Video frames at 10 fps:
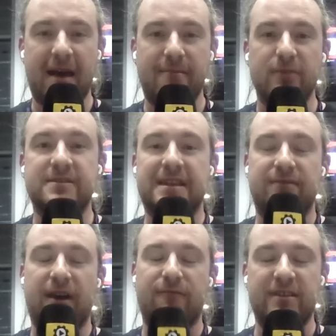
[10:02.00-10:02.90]

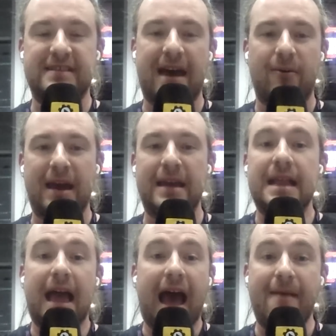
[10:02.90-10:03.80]
positive coverage that way.
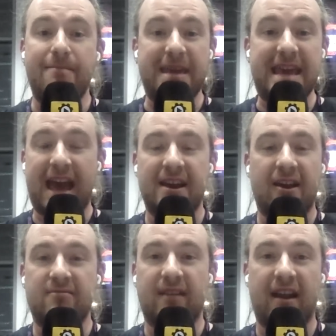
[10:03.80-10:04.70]
But yeah,
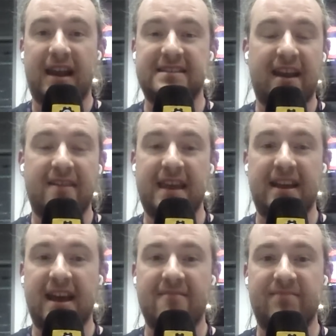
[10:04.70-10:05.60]
like I said, I
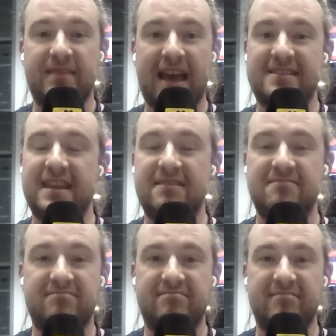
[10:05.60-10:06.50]
think
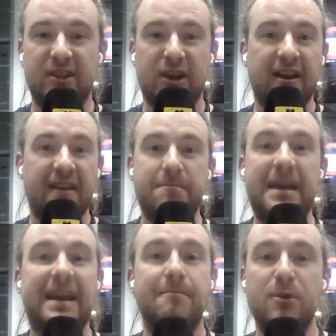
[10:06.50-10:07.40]
Aston looking like the
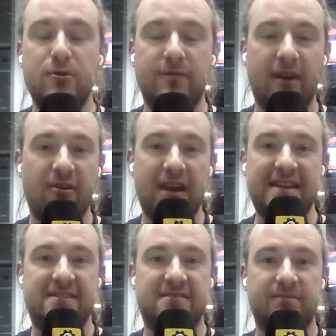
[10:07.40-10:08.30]
bigger mover, or at
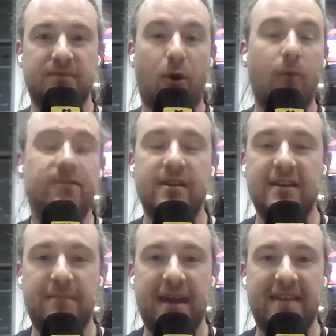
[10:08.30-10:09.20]
least confident
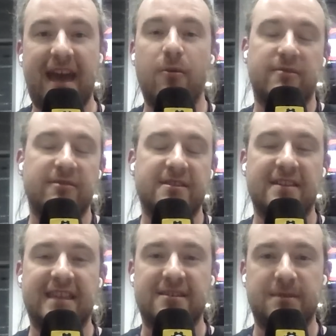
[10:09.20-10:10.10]
of being that. Whether it
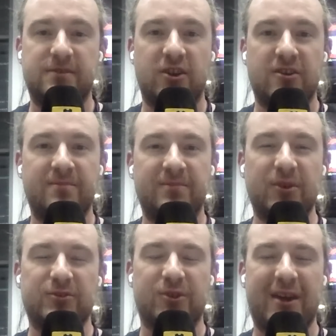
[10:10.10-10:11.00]
turns out to be true,
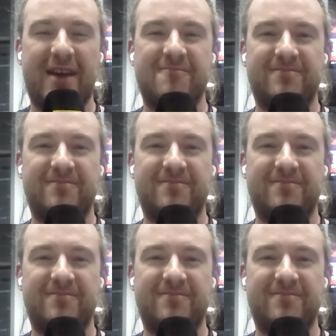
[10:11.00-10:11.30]
not sure yet.